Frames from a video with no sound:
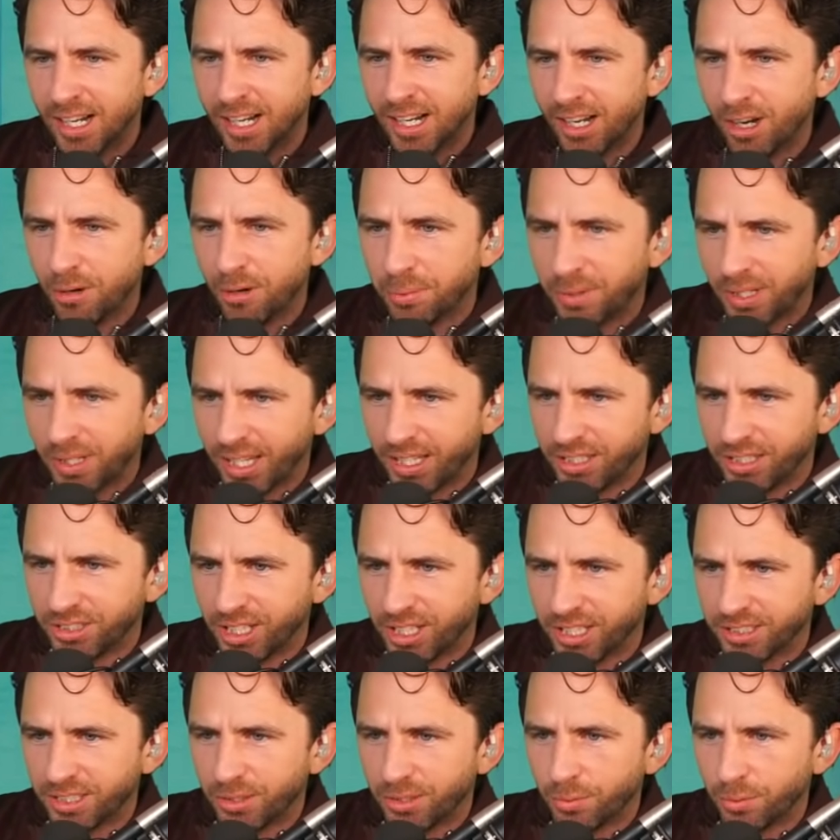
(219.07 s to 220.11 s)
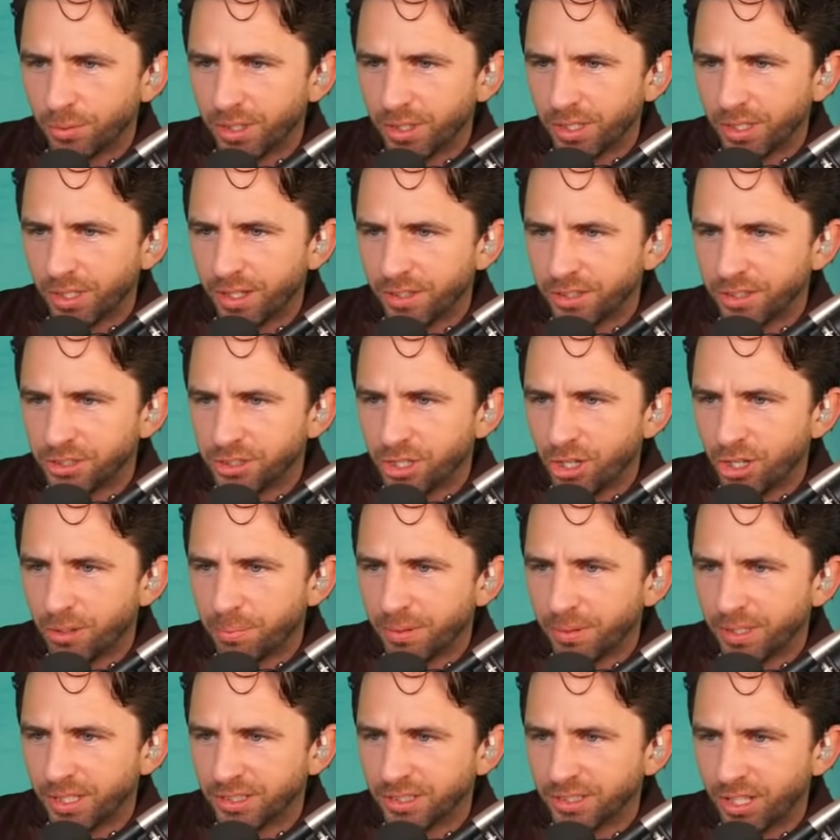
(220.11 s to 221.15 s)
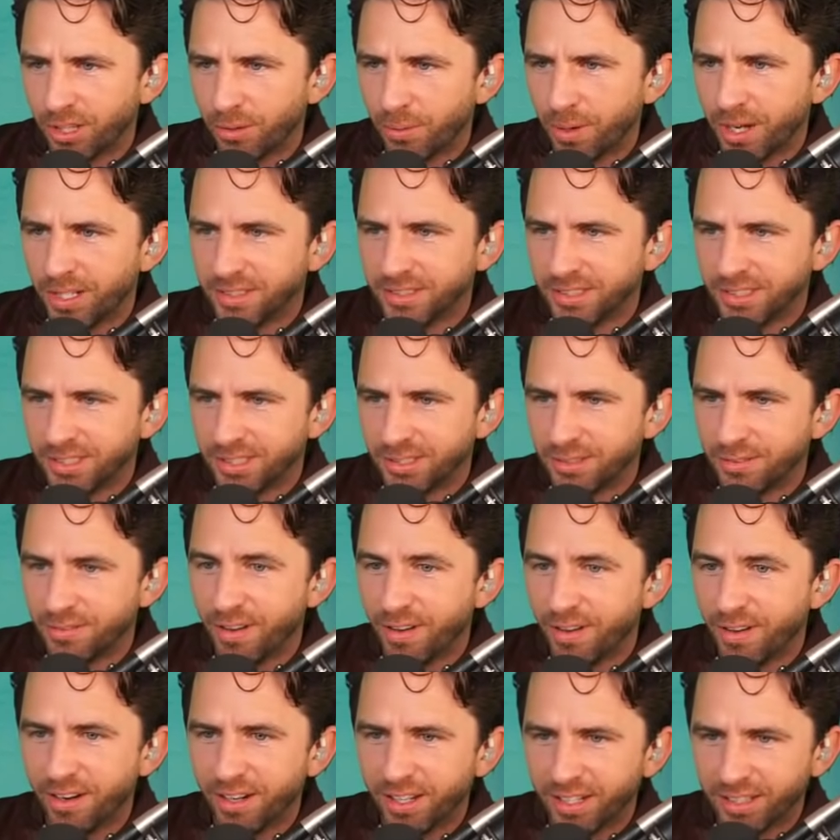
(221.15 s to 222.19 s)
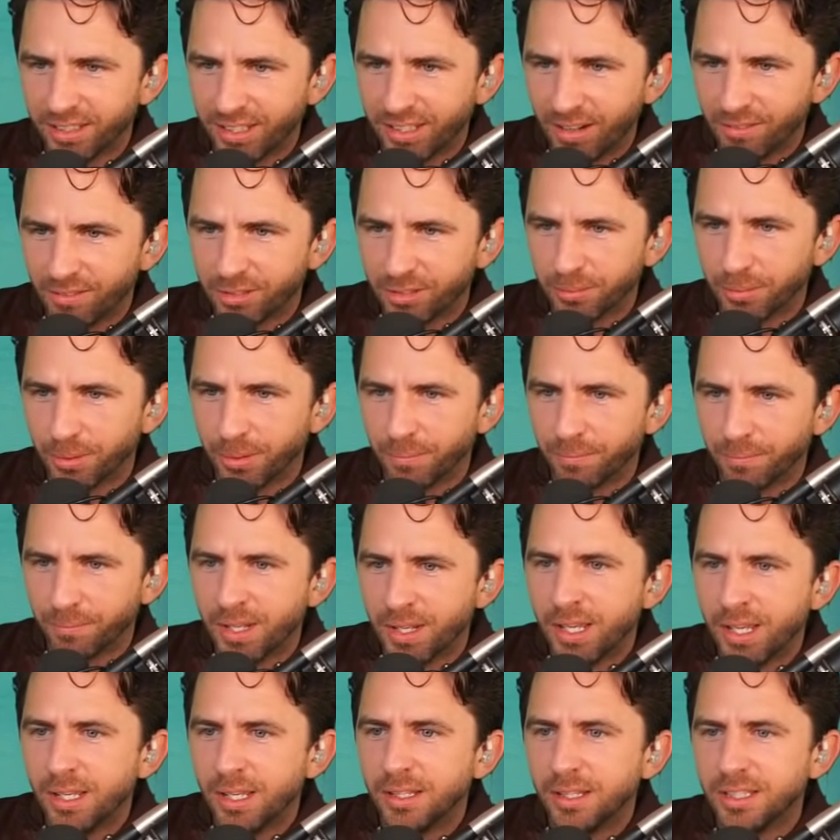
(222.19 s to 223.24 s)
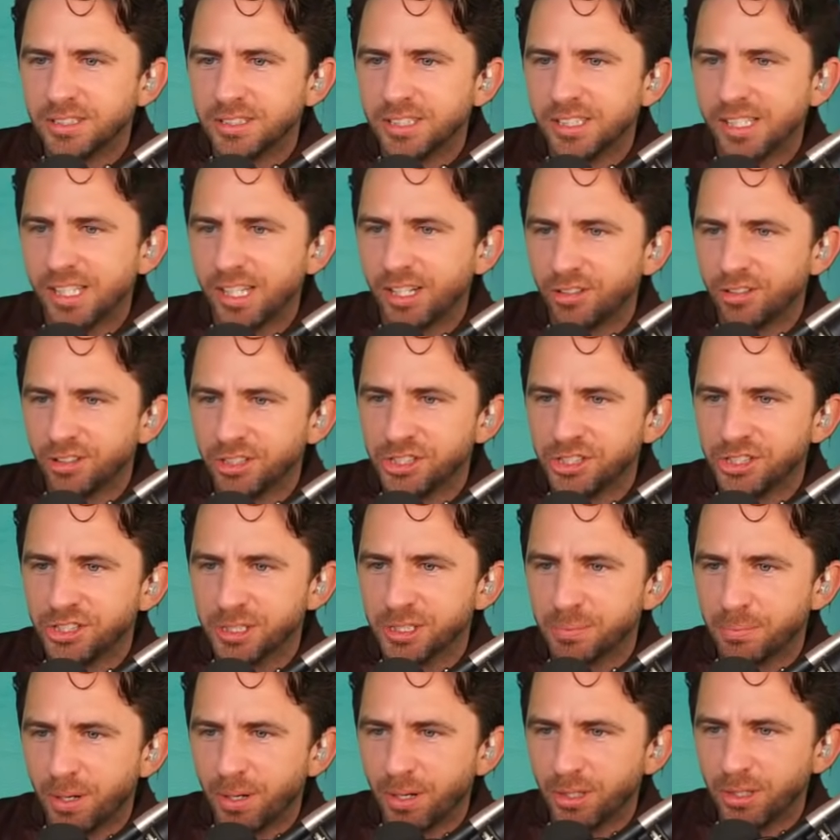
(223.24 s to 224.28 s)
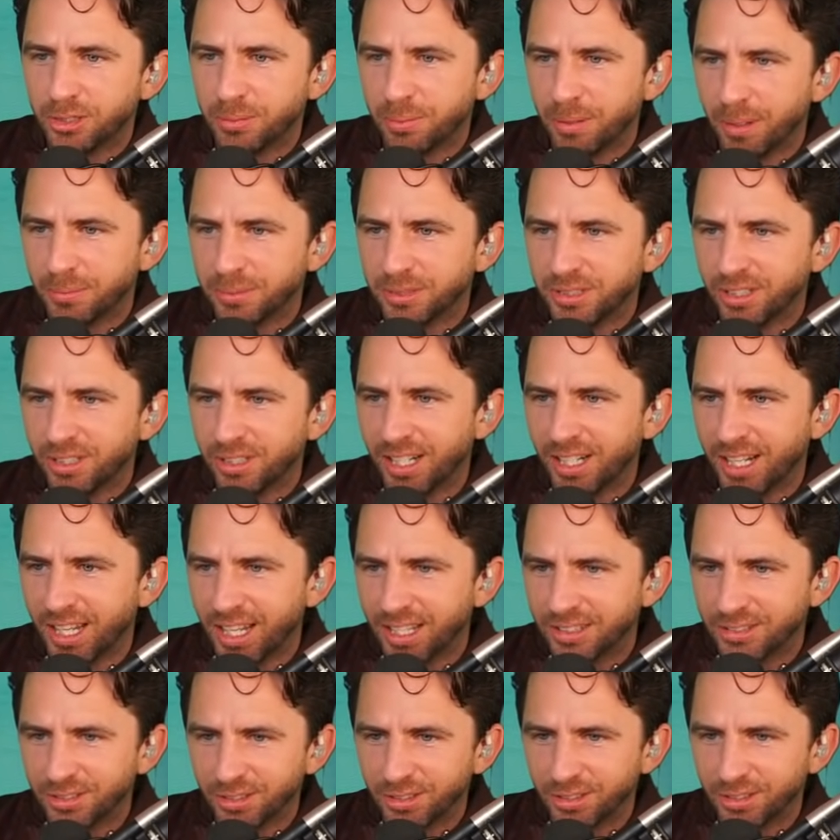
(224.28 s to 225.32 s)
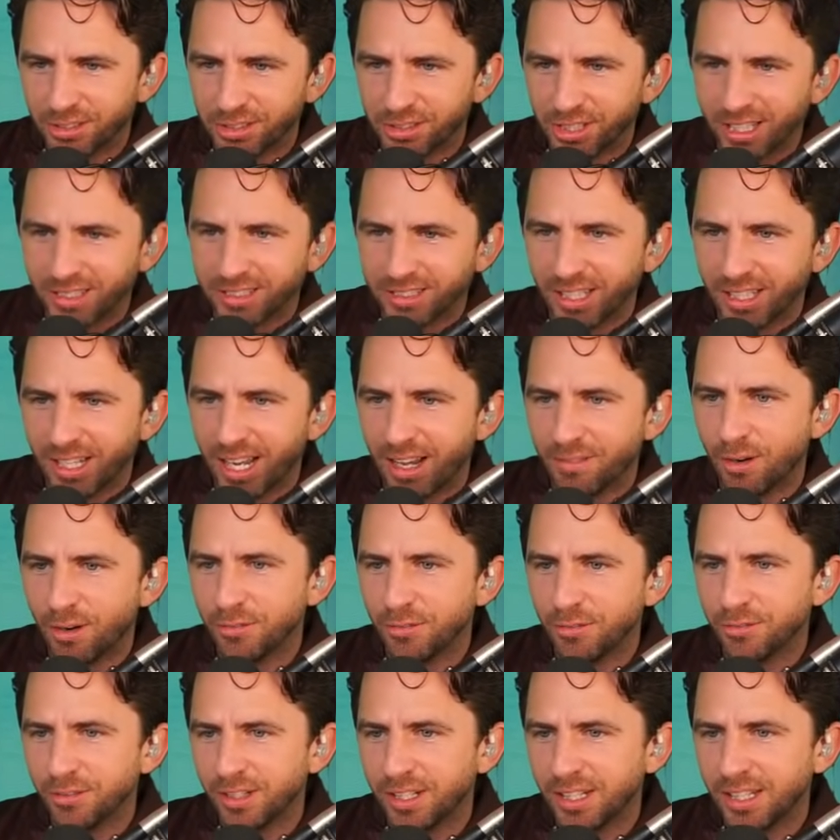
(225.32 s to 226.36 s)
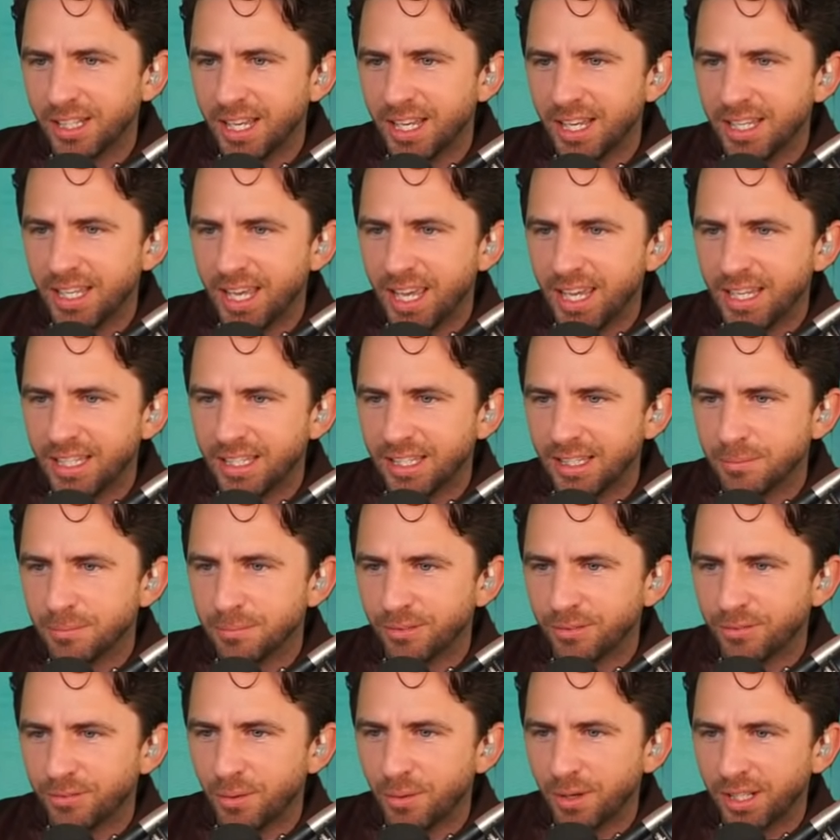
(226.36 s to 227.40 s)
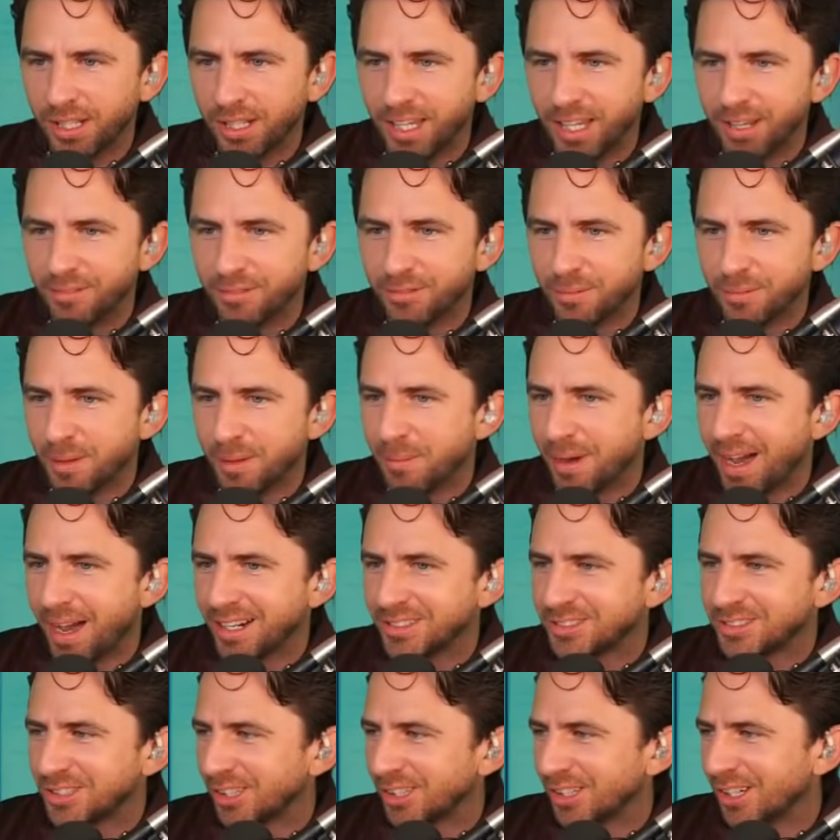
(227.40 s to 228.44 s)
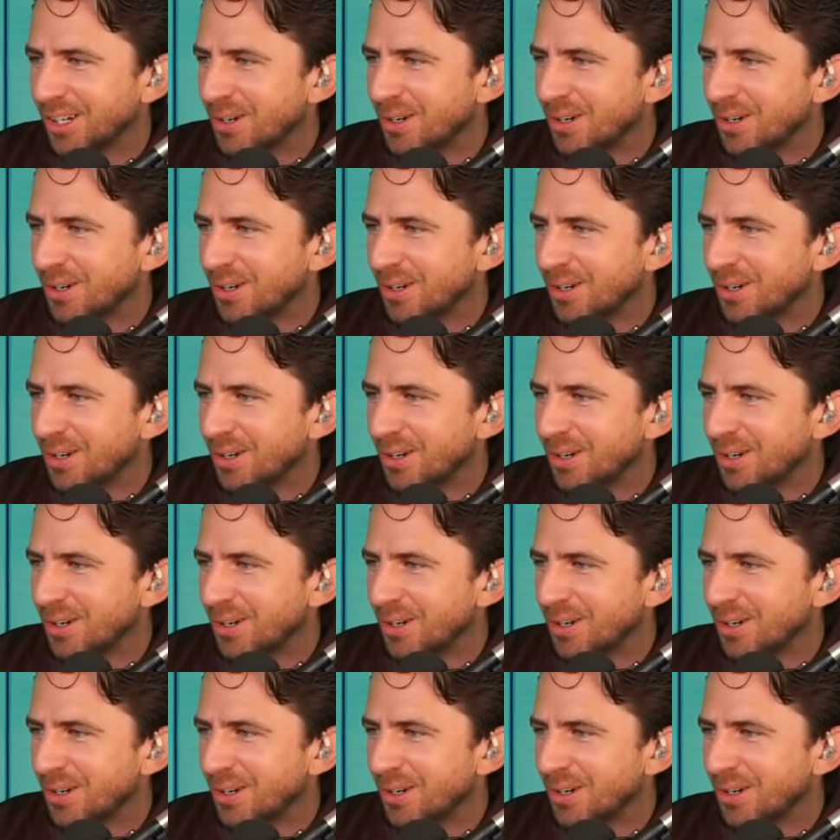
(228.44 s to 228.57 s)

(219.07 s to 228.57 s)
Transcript: I hope Clay and Justin were in on the joke because otherwise this is very uncomfortable. This is the cringiest post, but I'm still going to answer Justin. I vote for Clay Aiken before Clay from The Bachelor.